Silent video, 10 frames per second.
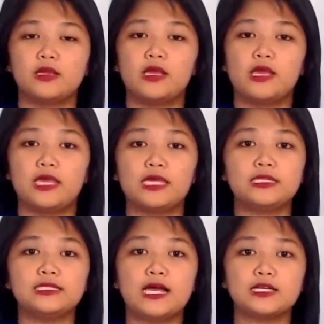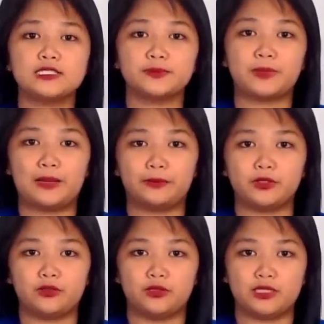Heading now to Papua New
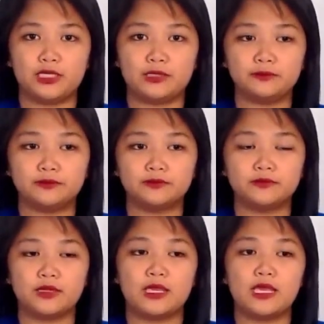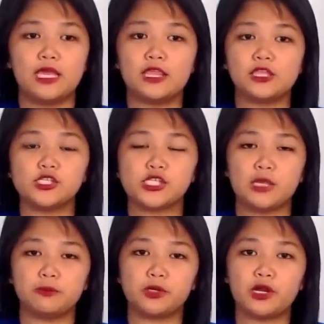Guinea, in the
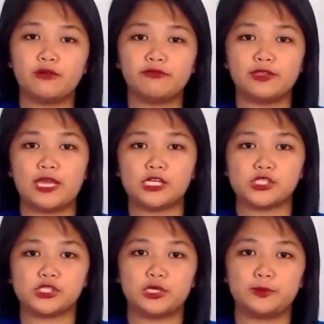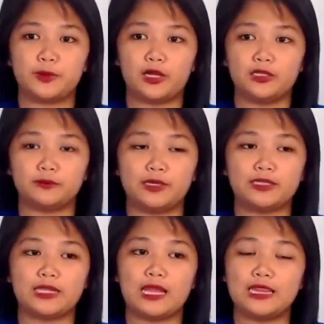chamber of the National Parliament
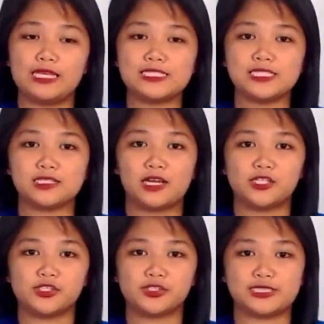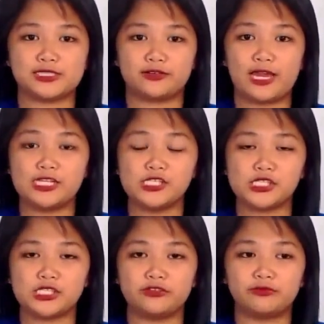lays the country's Grand
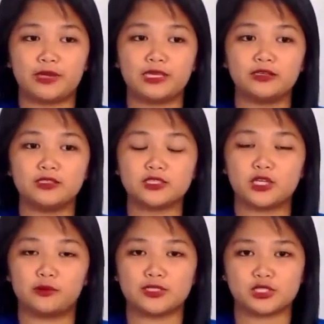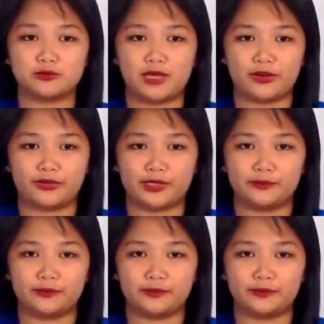Chief Michael Thomas Somare.